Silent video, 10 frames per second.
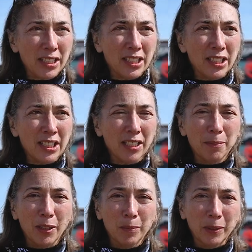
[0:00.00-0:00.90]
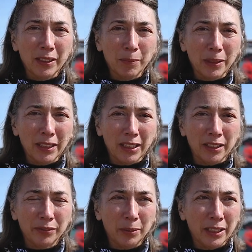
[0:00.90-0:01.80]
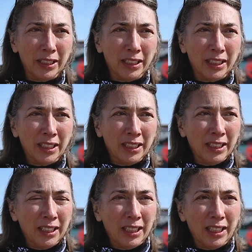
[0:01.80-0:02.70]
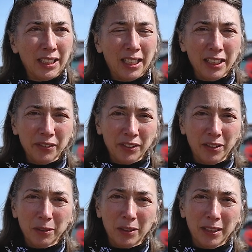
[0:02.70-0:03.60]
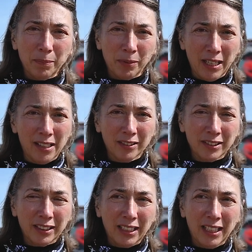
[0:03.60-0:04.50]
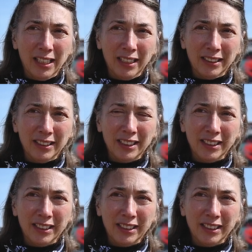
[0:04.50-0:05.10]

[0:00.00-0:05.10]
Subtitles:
to distill a moment in my life where I kind of felt quite proud, and